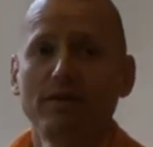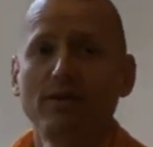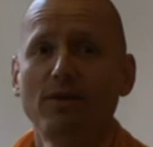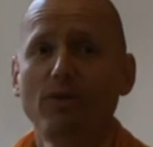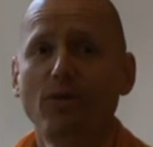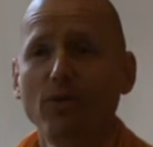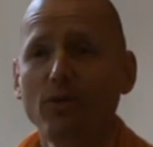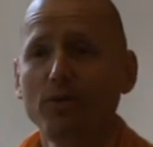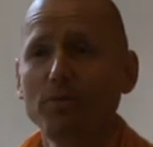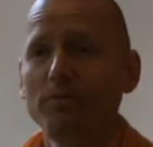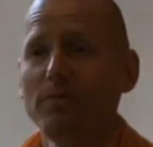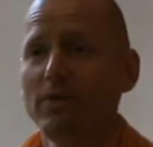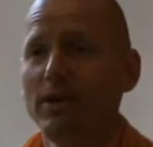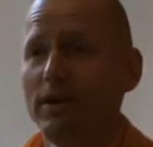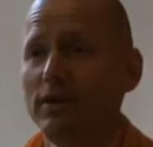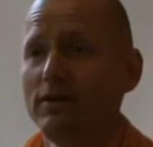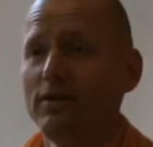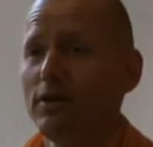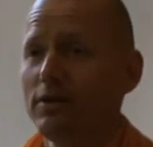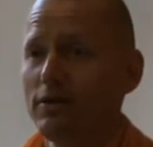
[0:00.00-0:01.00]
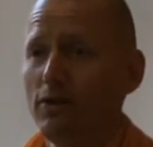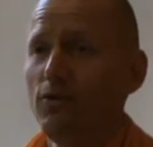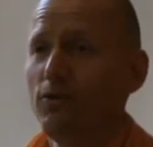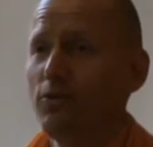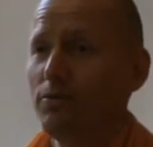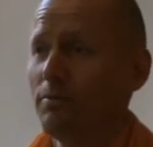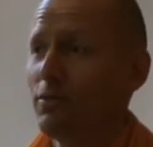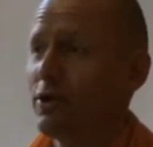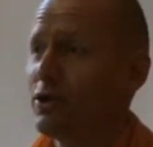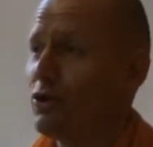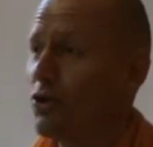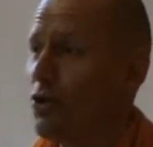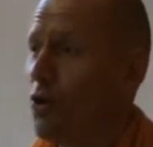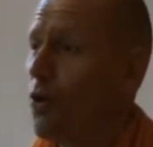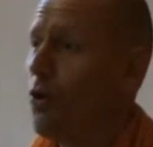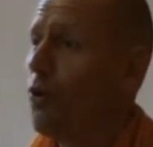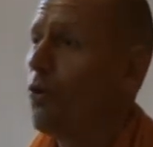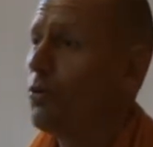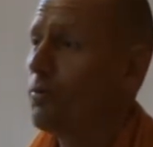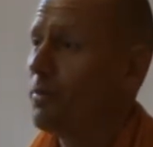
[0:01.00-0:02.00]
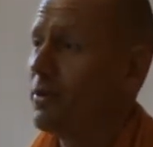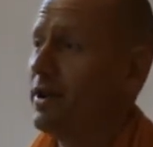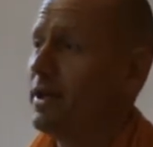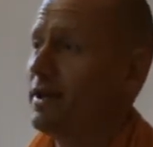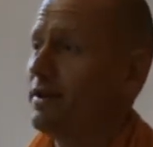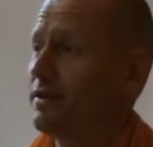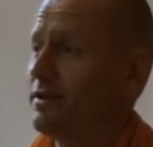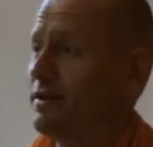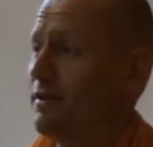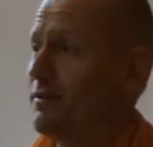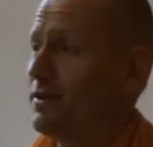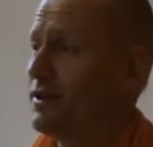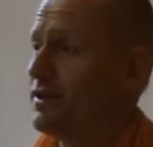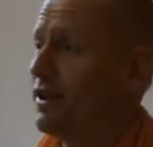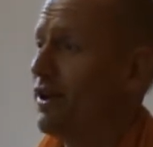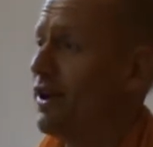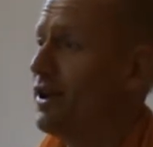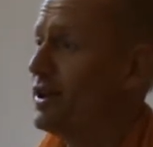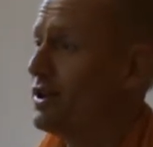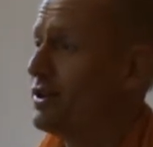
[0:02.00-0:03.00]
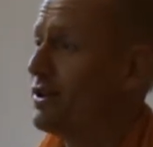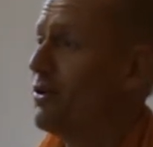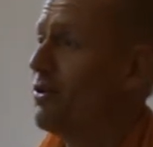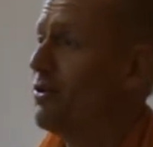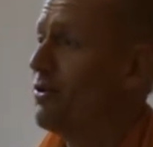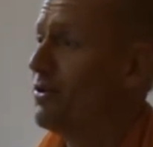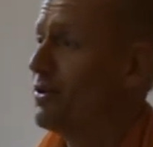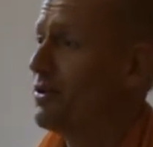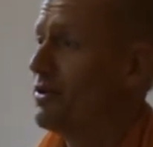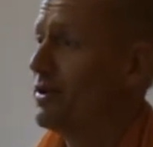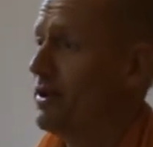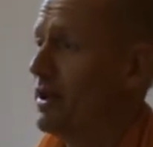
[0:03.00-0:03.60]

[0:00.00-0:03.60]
Golden plate, not golden, but gold plates, solid gold.